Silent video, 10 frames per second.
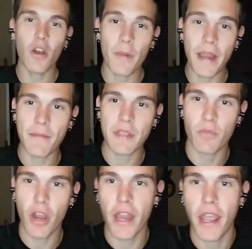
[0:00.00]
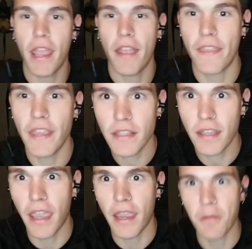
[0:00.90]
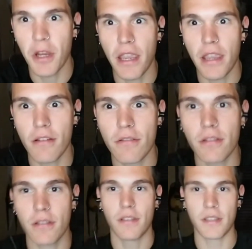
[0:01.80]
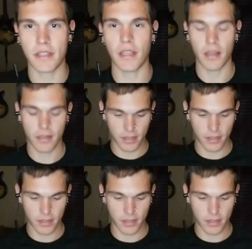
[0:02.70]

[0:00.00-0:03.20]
my name is Brent and this camera angle sucks